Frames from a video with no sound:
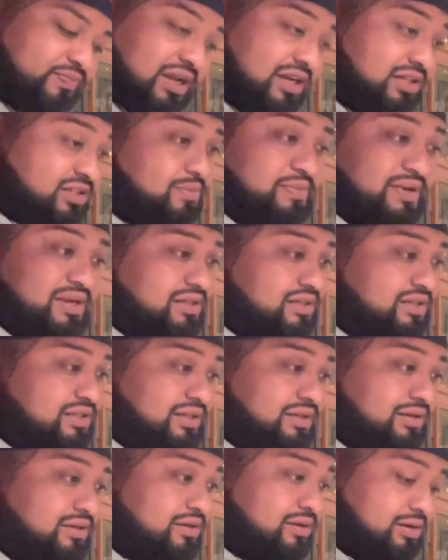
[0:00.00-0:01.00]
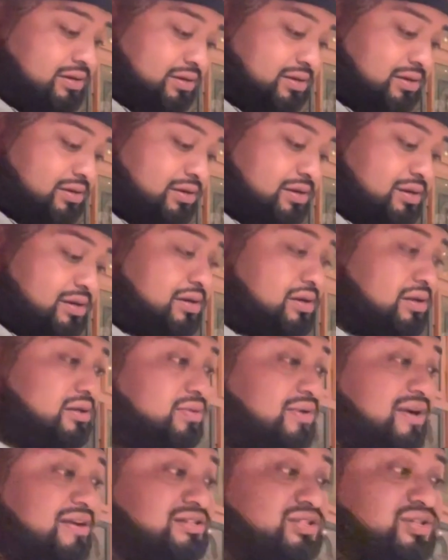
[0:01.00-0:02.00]
It's amazing.
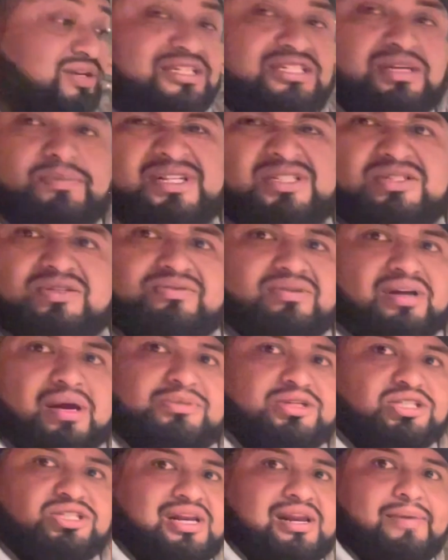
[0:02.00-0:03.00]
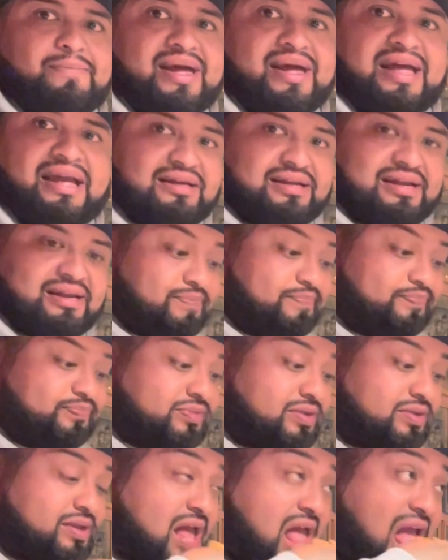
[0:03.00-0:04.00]
The wife still has a piece of it. I'm gonna steal it back, okay?
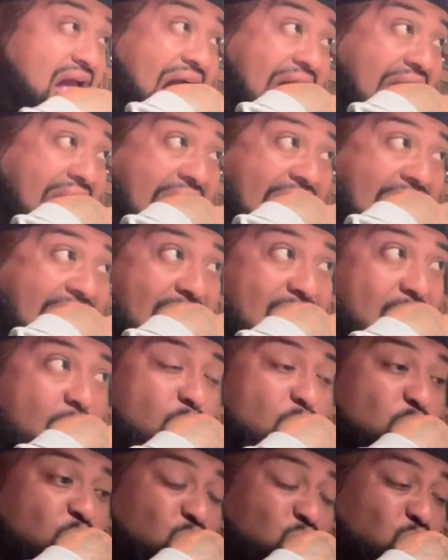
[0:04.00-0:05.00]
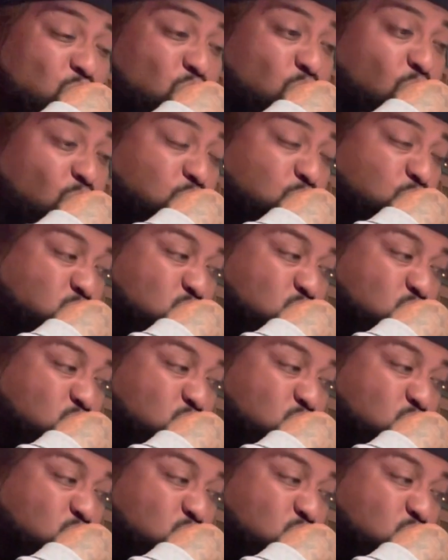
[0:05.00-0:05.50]
Take it, baby.